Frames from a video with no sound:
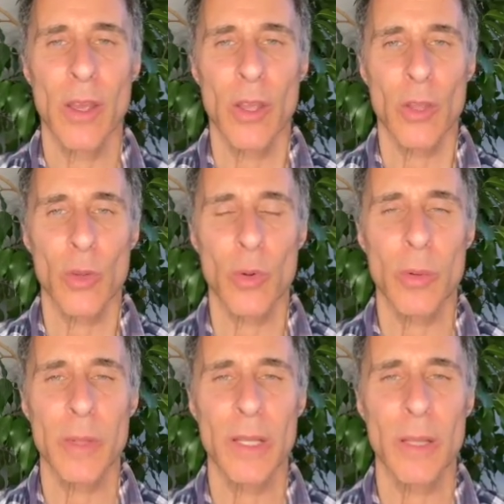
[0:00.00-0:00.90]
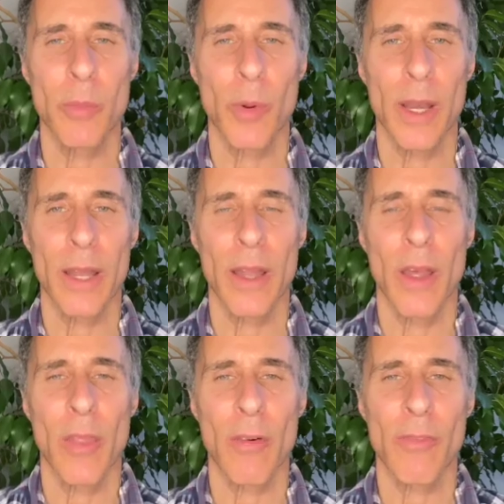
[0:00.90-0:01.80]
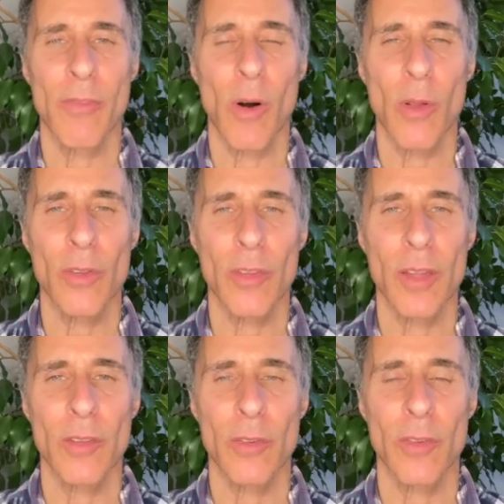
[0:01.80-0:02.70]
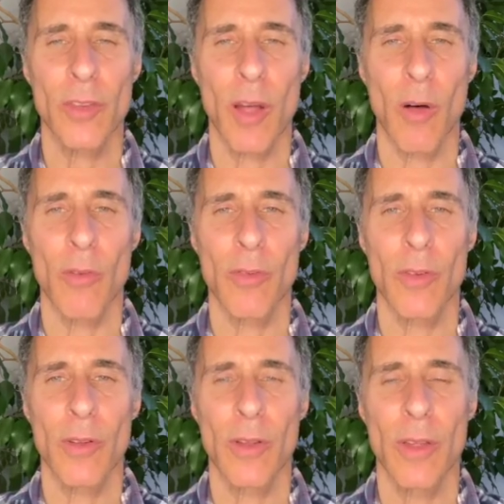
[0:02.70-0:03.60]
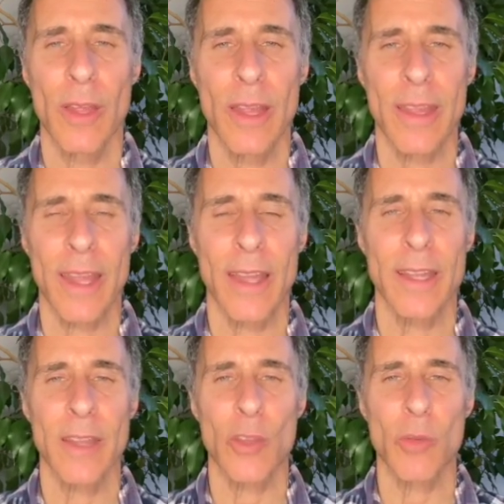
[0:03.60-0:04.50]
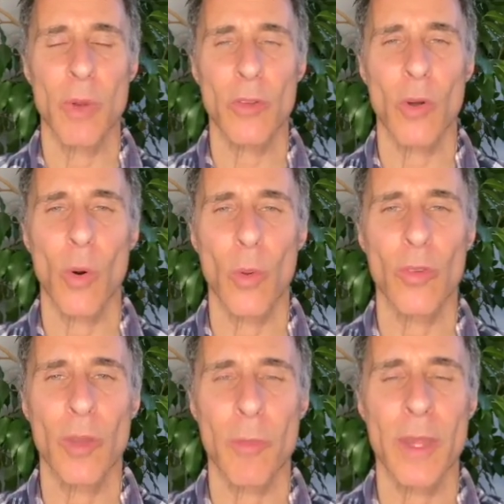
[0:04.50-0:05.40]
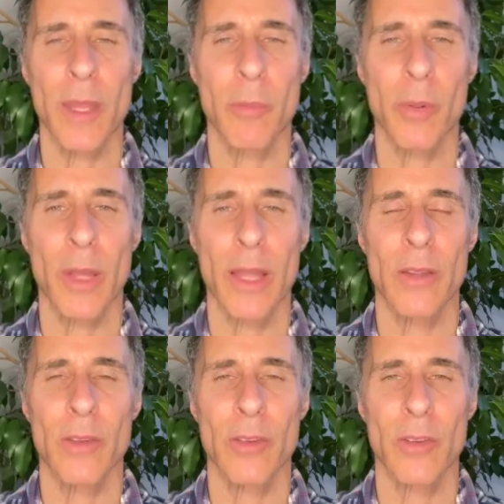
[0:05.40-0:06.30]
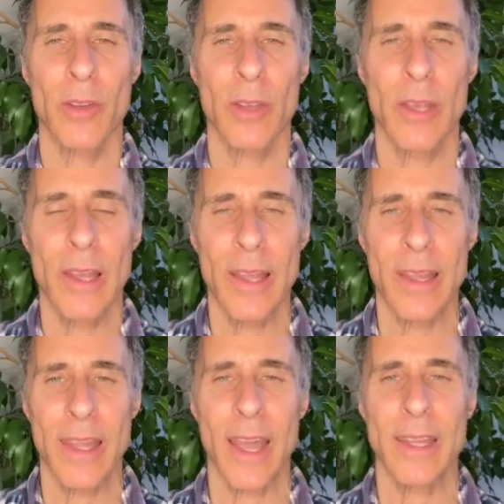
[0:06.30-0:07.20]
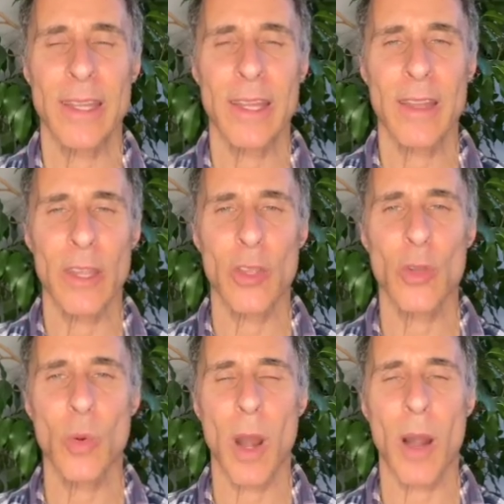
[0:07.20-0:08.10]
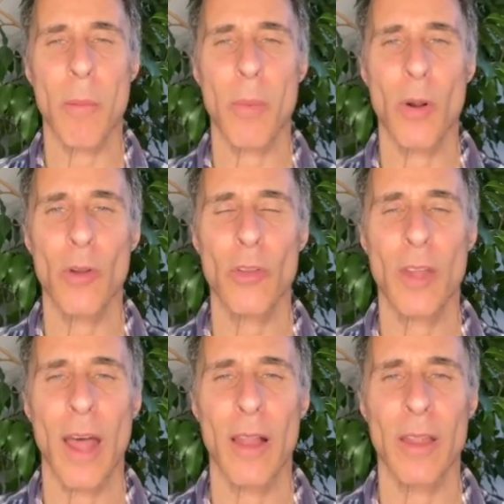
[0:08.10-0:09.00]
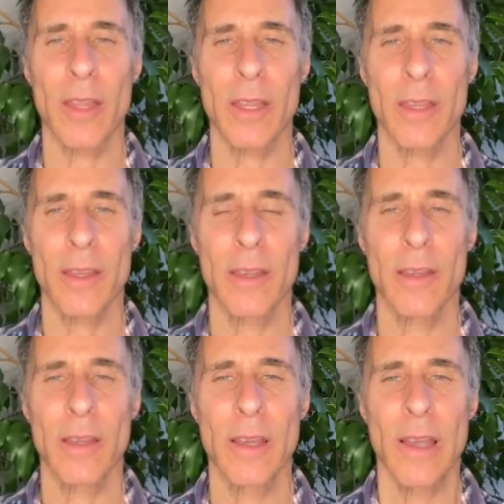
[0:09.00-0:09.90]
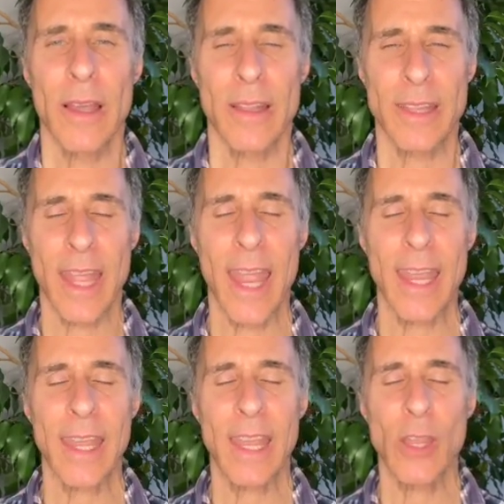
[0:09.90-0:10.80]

You will be liberated. The false sense of self, the idea that you must hold something in place, the idea that you are a personality, taking